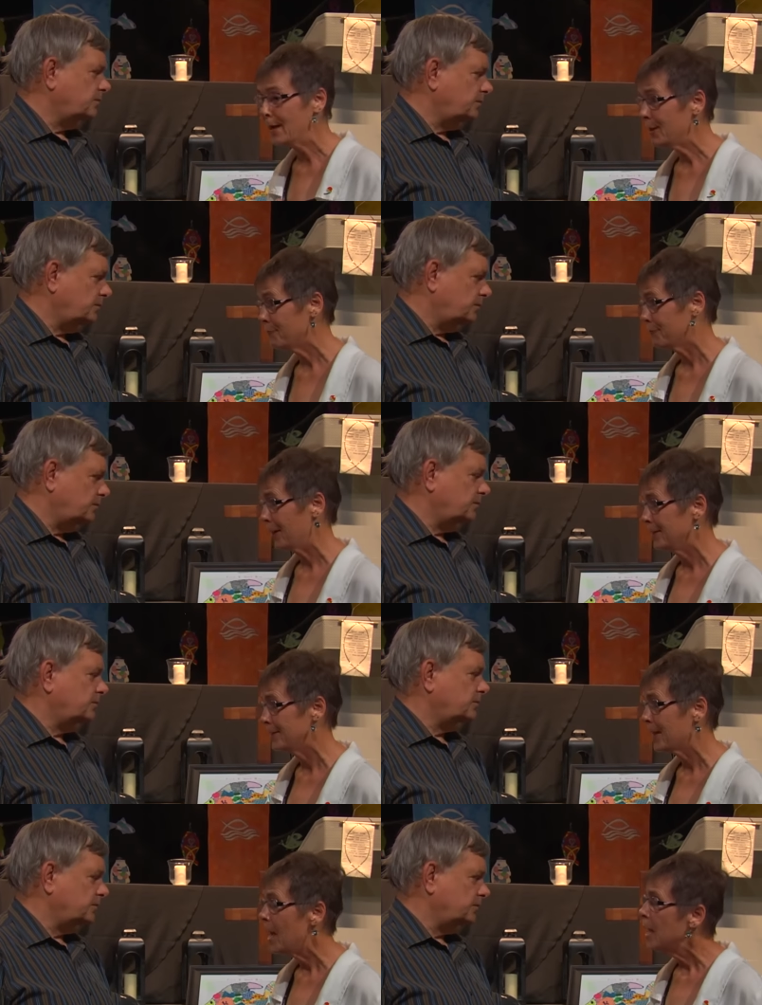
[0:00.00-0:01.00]
Speaker 1: many
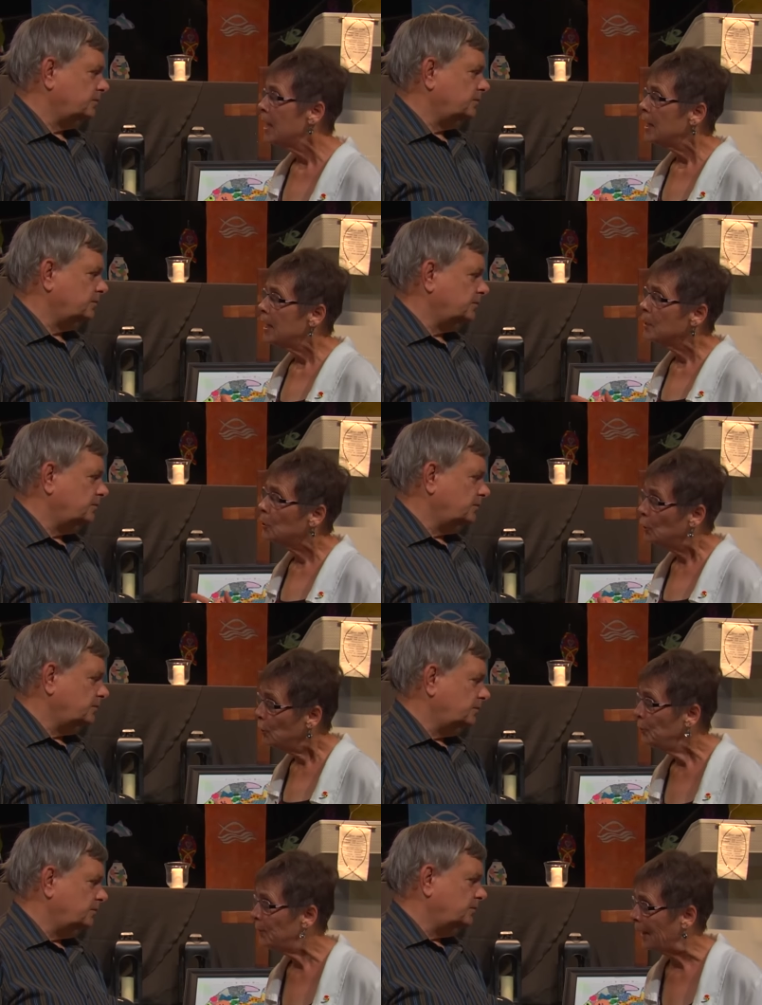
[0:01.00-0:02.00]
fronts,
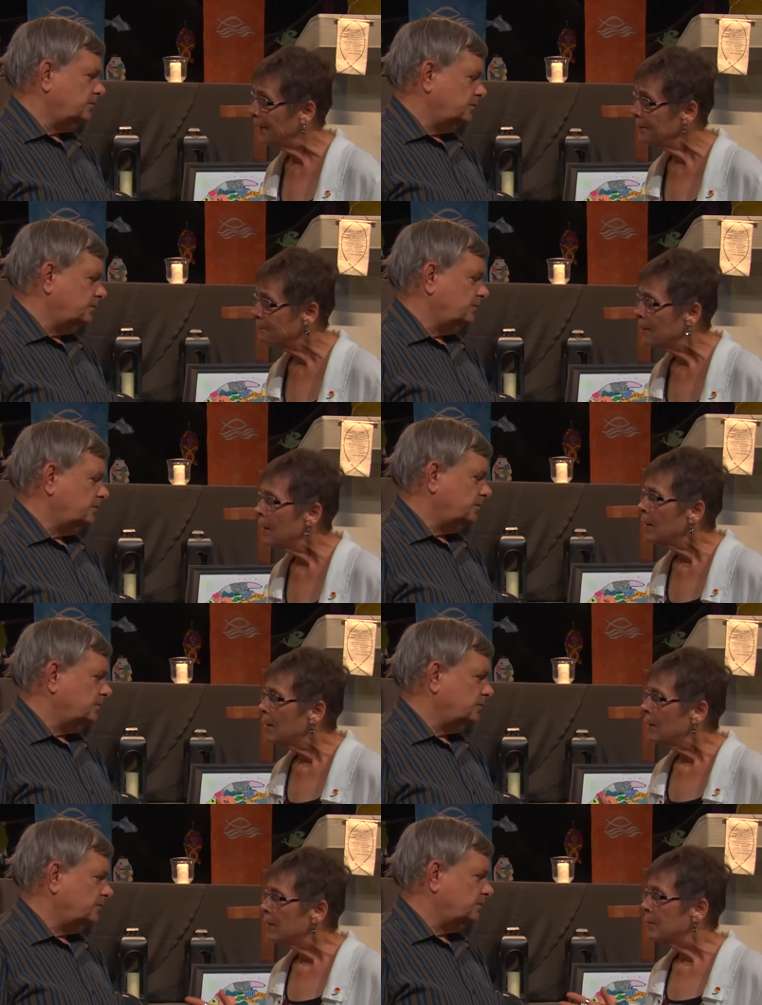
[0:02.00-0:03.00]
including
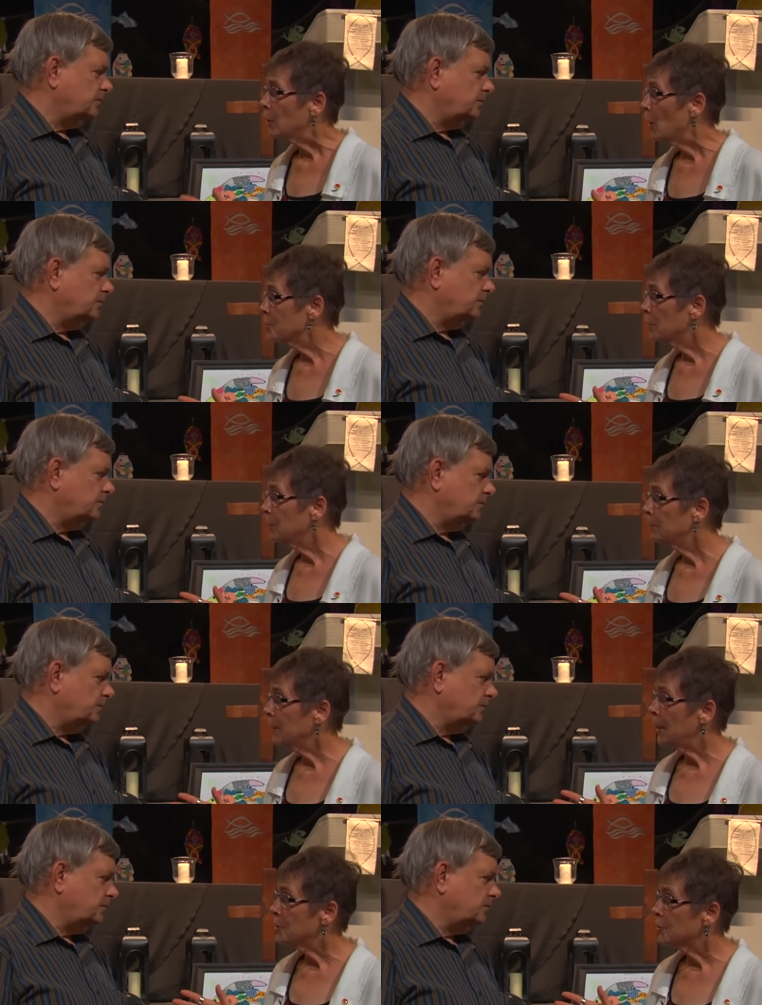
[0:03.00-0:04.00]
theological
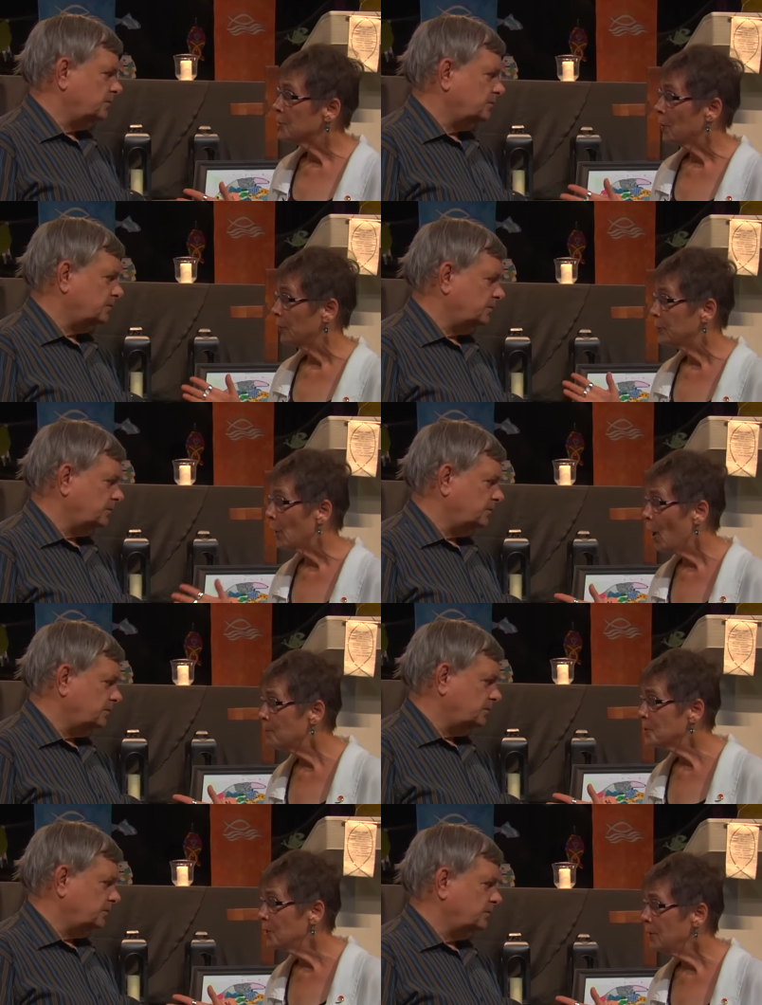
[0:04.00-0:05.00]
implications on
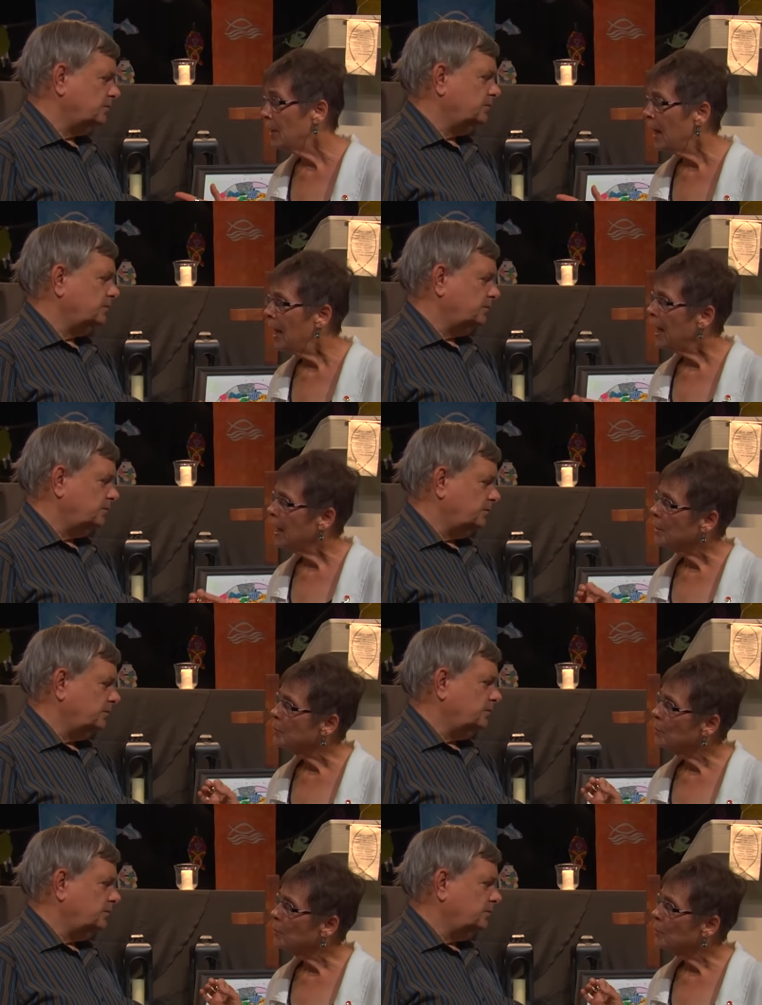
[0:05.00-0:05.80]
adoption and